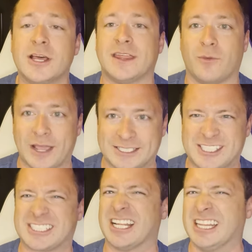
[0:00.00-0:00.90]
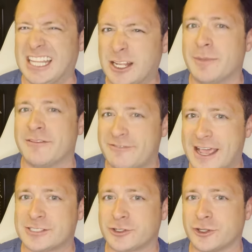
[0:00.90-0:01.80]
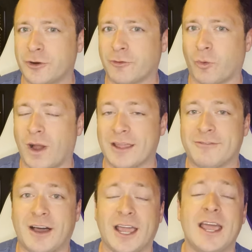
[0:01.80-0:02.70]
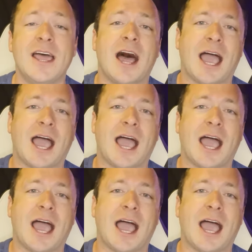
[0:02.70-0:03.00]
That way it's just a little bit faster than over Wi-Fi.